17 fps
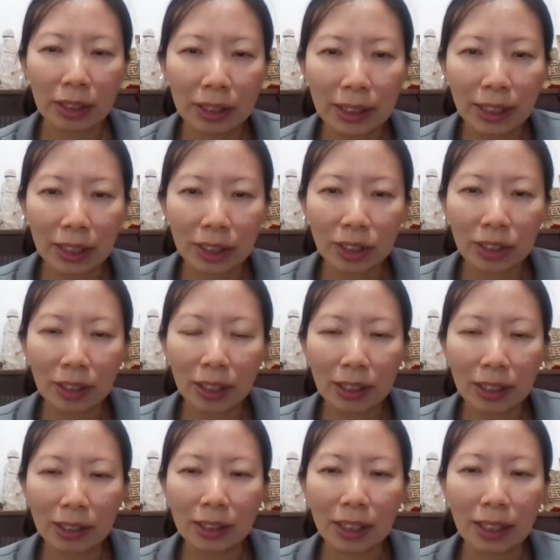uh, since I saw
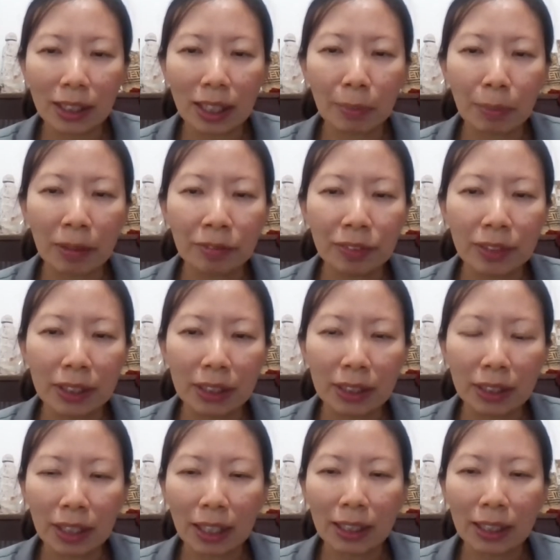Ali's hand come up
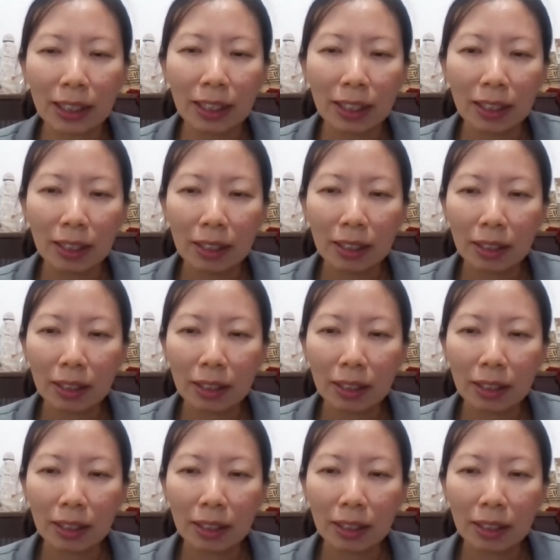first, Ali.